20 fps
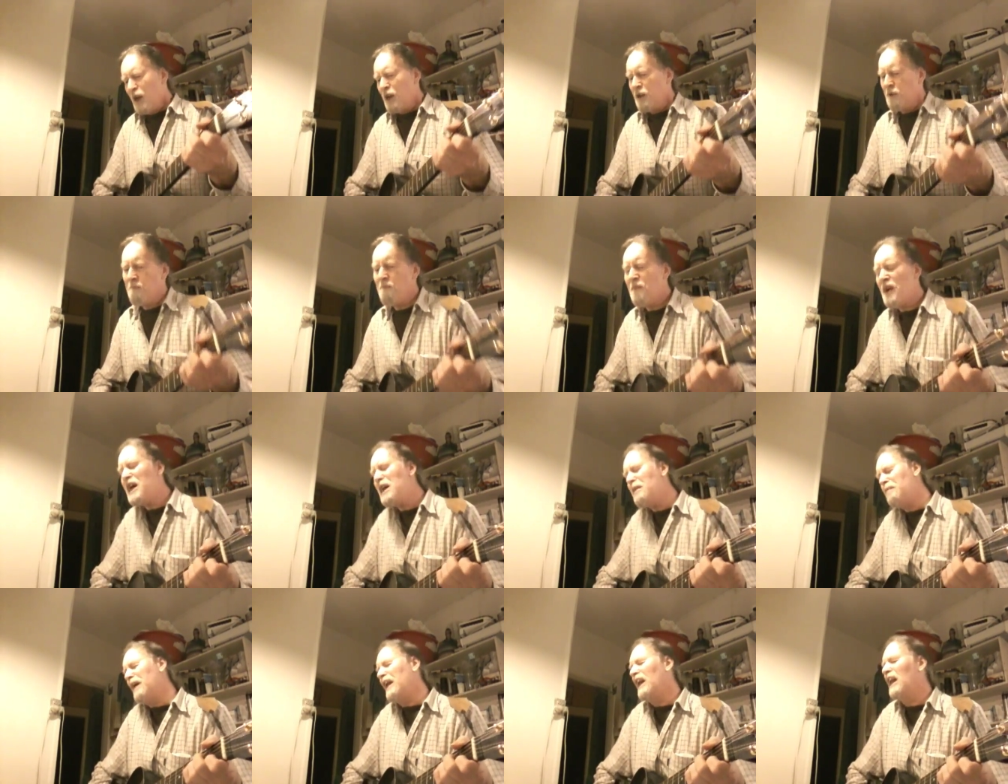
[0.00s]
You
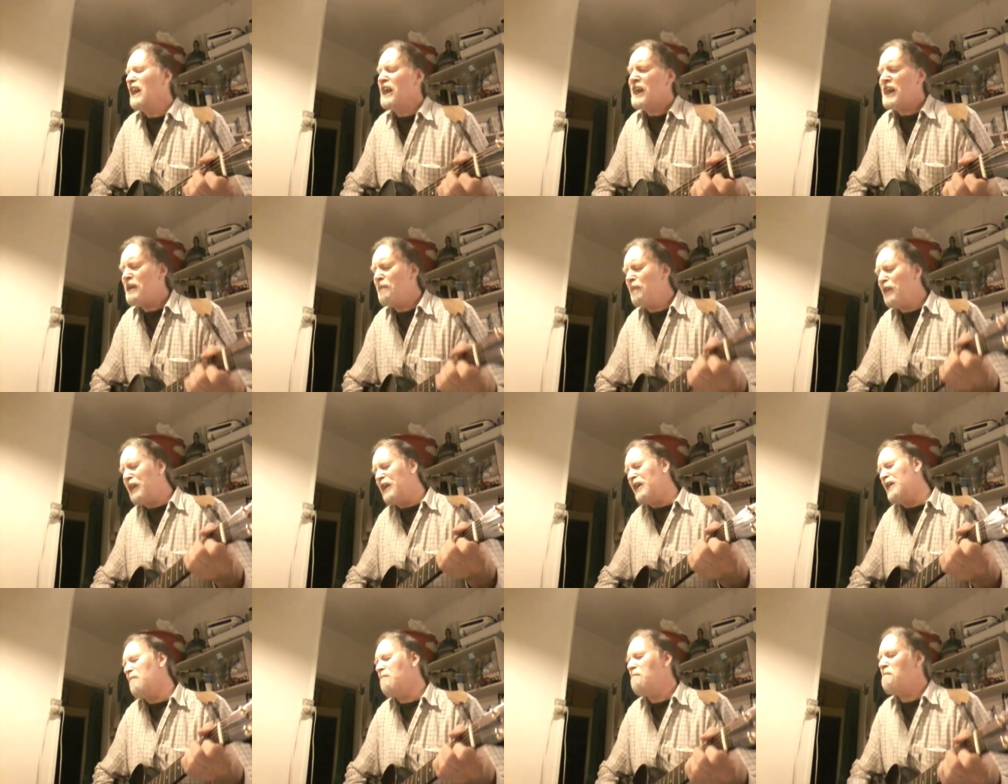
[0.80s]
may be living
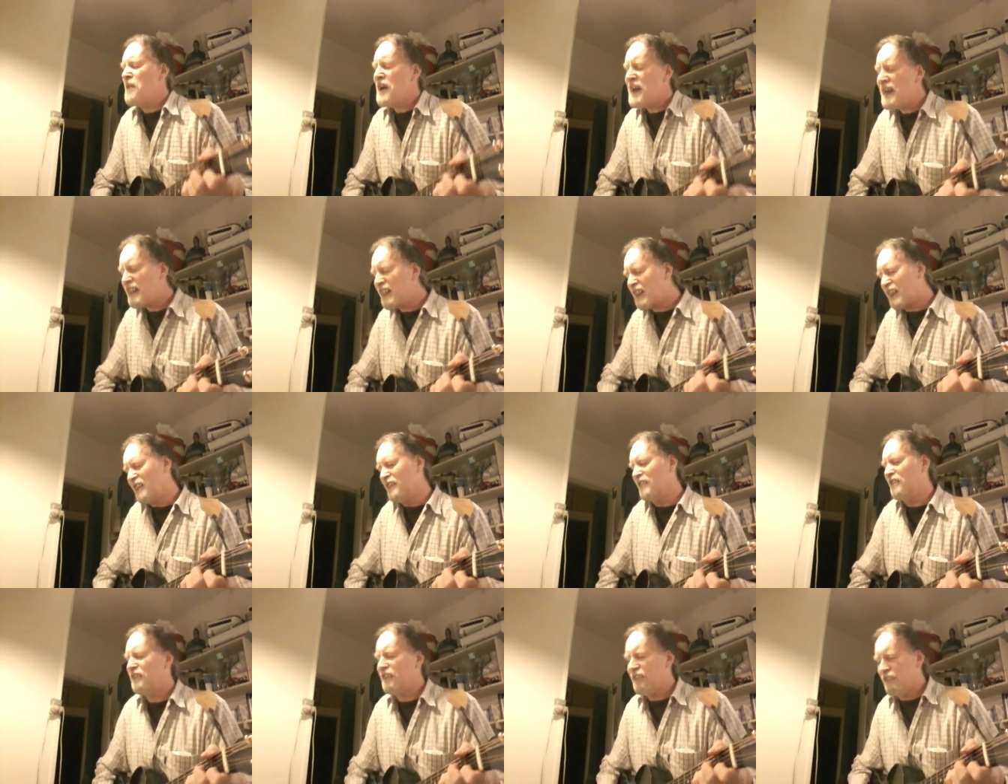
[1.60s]
in a
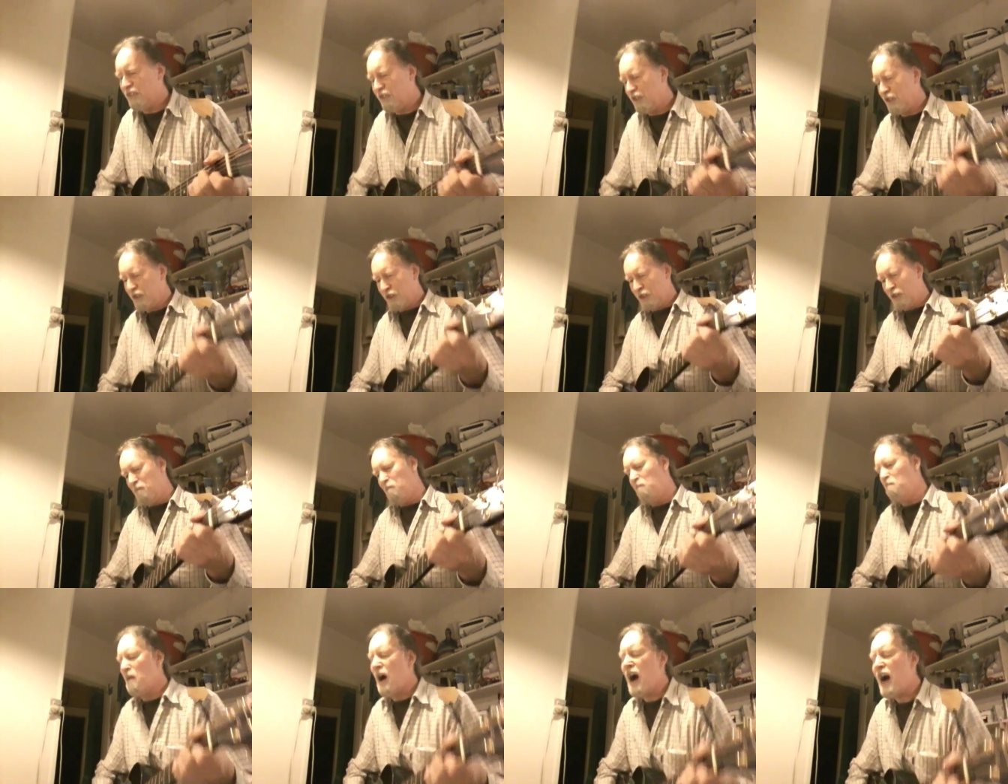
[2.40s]
mansion, you
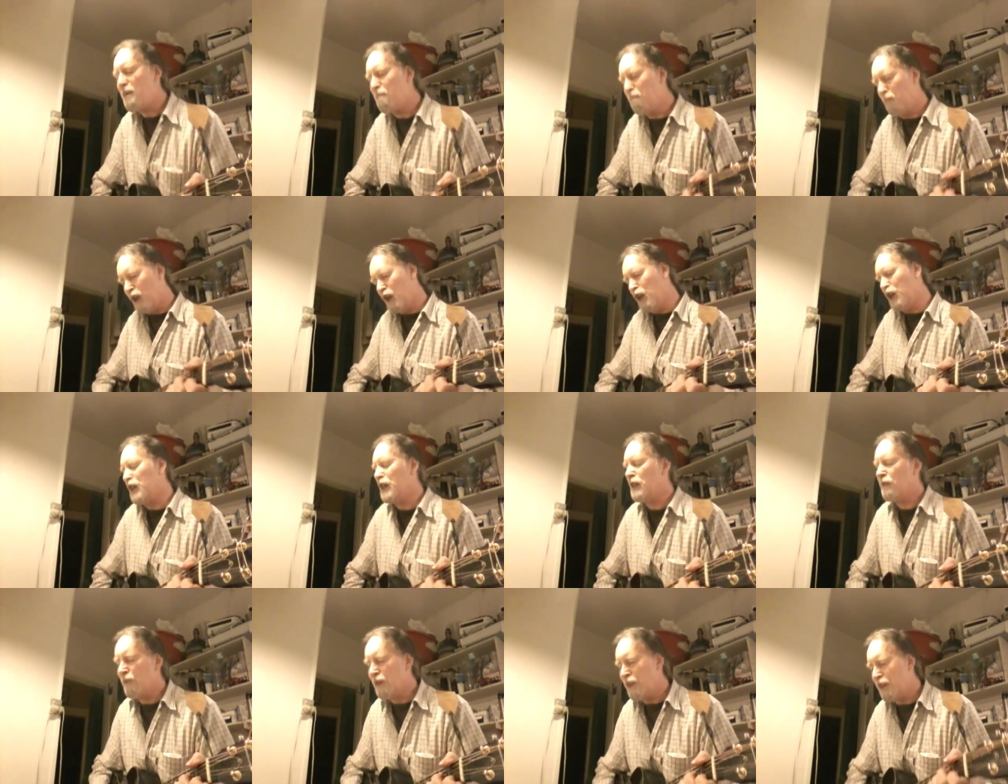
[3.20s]
might be
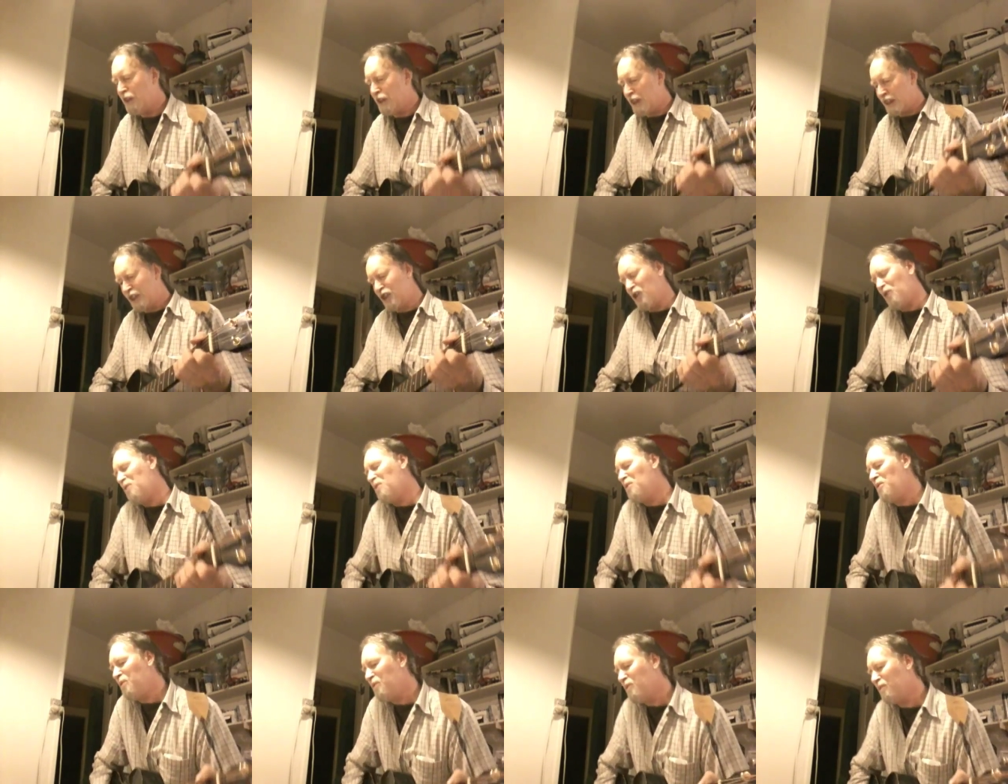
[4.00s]
living in a
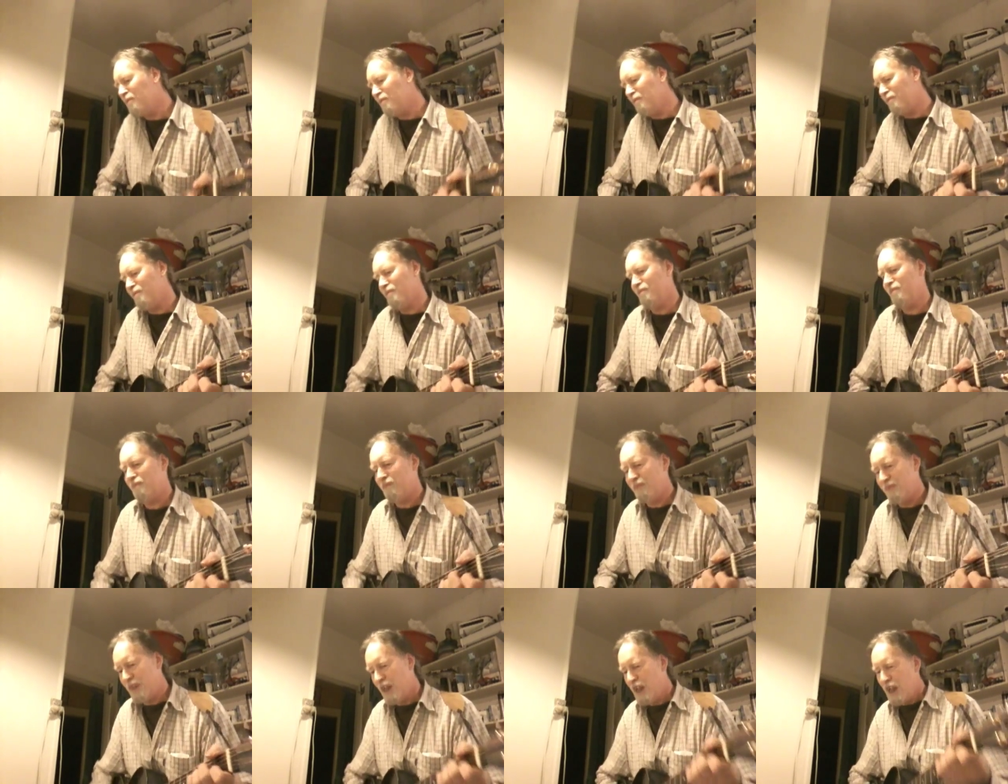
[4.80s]

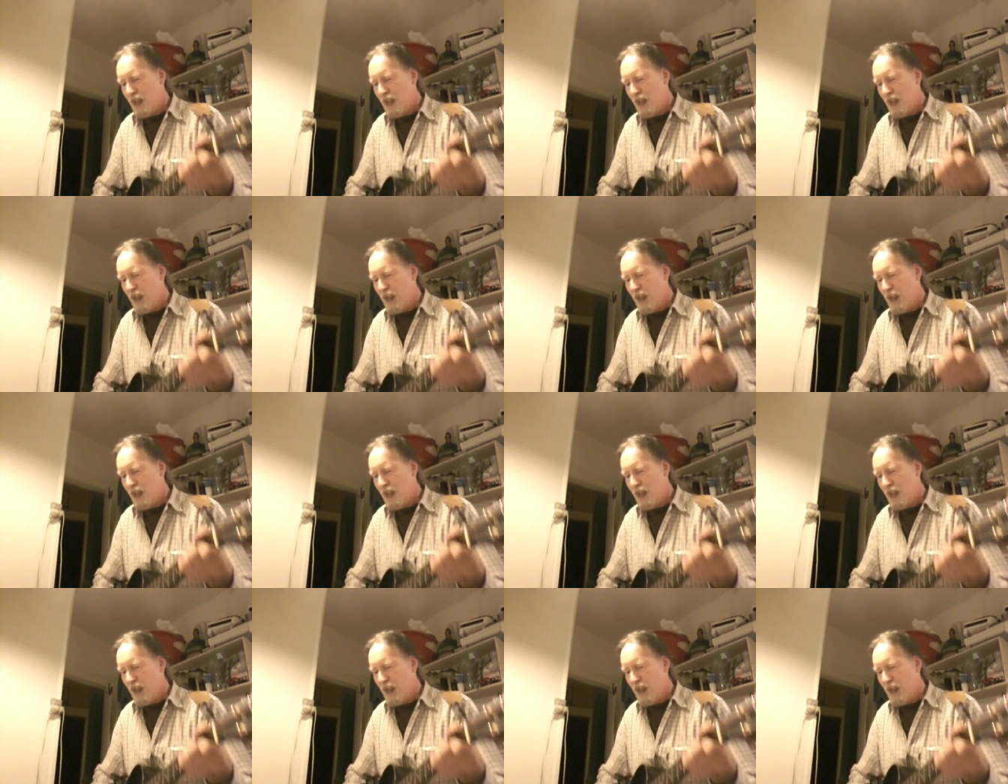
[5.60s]
dome.